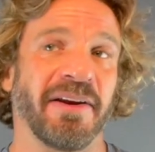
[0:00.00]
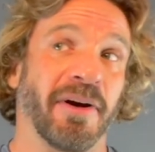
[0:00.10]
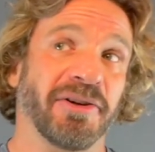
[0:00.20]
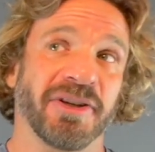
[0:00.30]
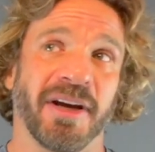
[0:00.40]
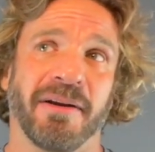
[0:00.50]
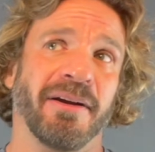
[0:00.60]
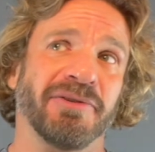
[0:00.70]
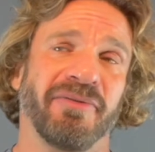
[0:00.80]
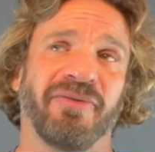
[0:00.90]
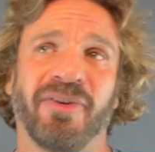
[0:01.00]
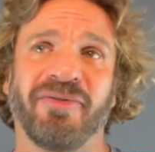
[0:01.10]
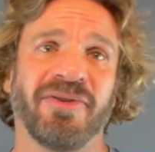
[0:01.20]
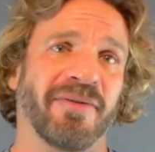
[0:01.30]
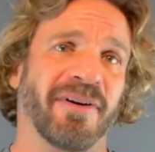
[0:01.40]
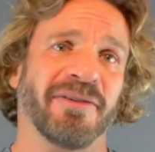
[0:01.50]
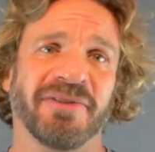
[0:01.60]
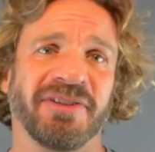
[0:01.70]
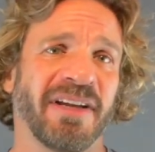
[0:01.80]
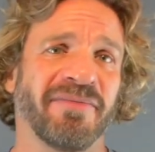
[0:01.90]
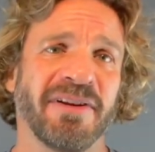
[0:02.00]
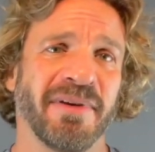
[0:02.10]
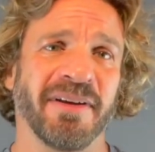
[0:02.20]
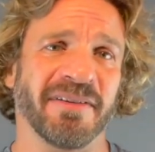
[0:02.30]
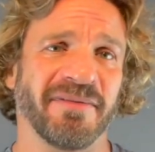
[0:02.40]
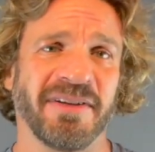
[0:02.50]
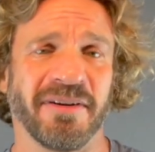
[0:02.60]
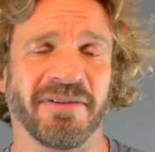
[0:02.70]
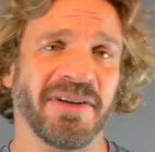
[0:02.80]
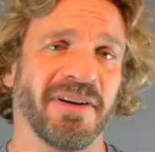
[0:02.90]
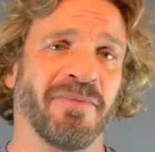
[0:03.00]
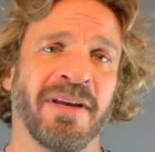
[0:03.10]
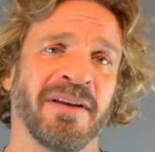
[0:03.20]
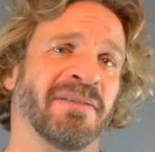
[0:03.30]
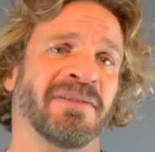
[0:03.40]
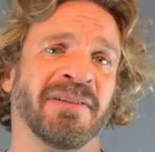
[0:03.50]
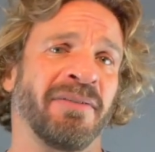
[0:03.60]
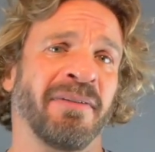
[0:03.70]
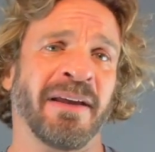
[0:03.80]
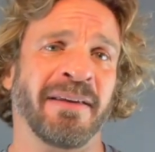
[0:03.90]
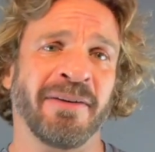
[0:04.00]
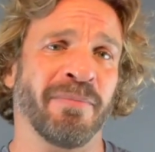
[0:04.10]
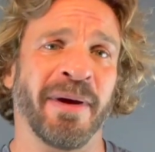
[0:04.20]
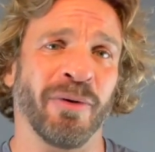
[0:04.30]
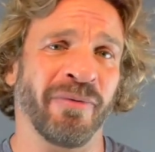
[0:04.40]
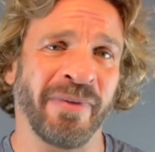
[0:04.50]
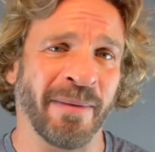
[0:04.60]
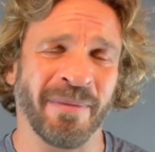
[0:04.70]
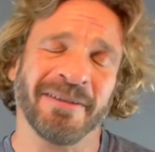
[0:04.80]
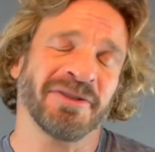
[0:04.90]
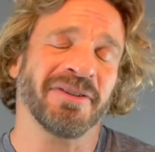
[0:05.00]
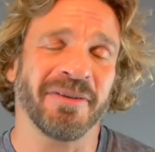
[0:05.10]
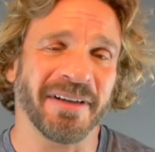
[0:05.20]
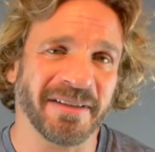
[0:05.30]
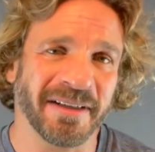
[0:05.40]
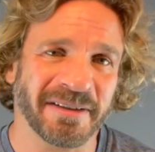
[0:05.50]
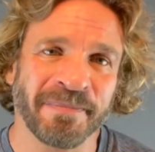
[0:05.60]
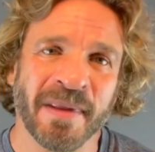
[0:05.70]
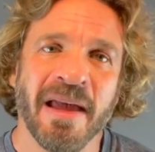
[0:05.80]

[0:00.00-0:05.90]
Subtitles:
you know, I shot 150 or 170 mgs of TRT a week and suddenly I killed my whole family. That shit don't exist.